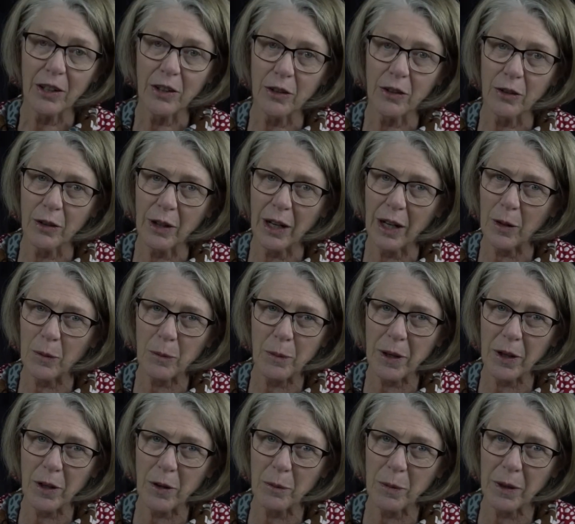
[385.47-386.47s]
You had
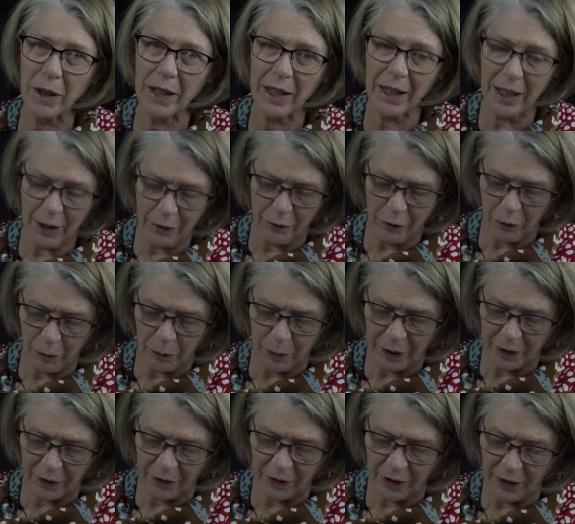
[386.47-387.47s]
better be careful,
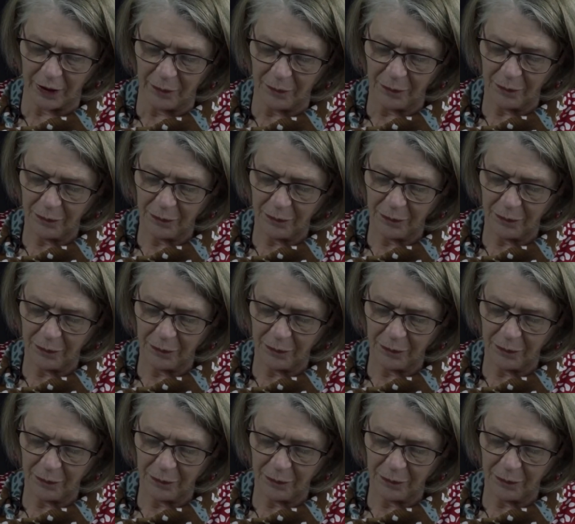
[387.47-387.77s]
Pixie.